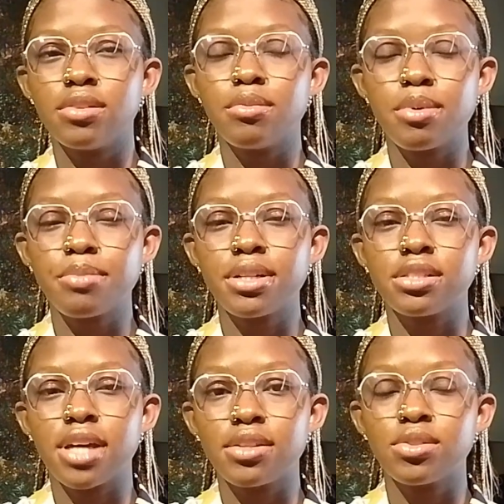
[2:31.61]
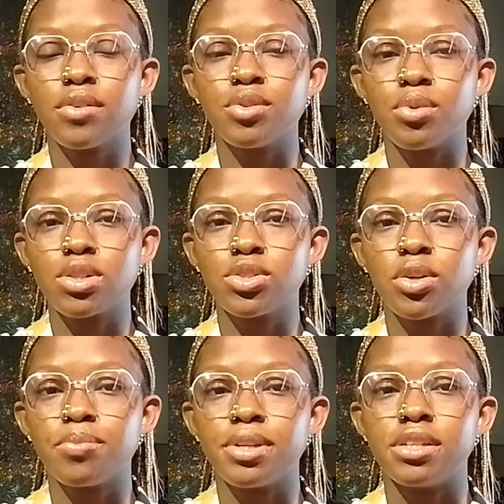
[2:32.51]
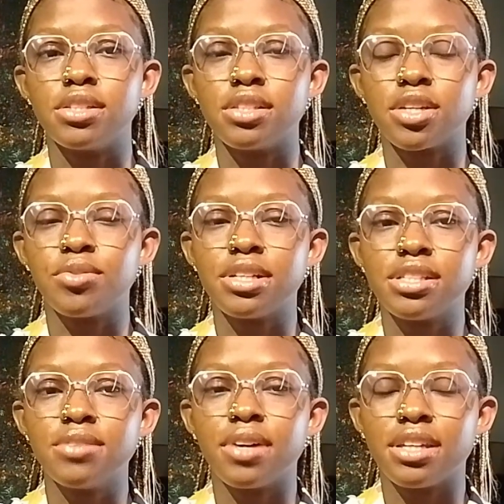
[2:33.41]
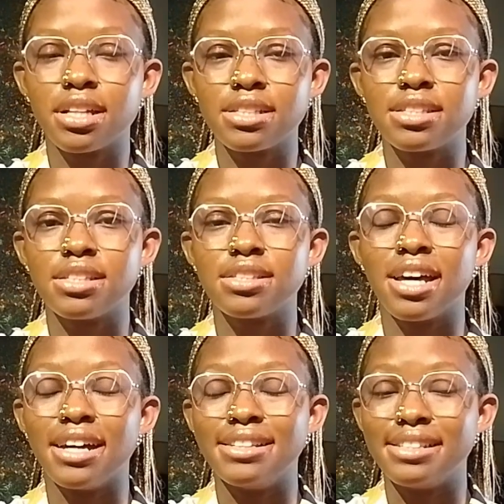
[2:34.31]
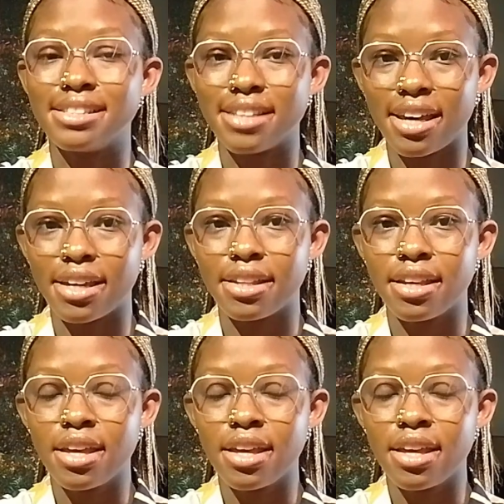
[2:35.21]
Remember, the title of the workshop is a creative analysis and design.